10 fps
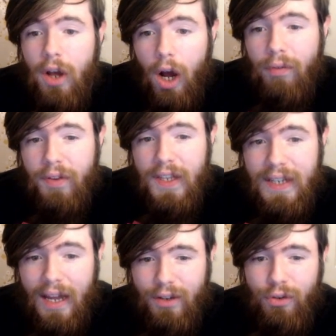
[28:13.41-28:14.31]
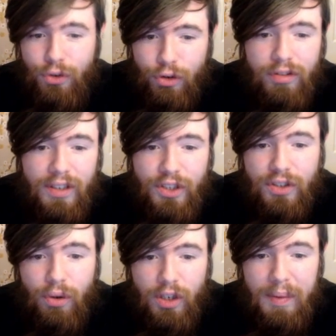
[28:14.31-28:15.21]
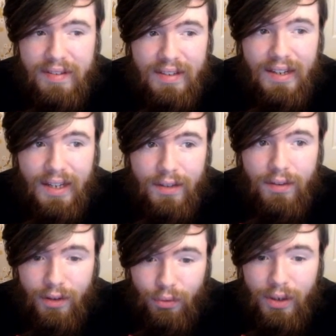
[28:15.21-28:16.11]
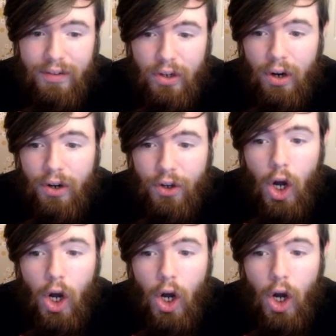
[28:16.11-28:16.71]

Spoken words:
Other than that, you're usually just going to be sending it to the graveyard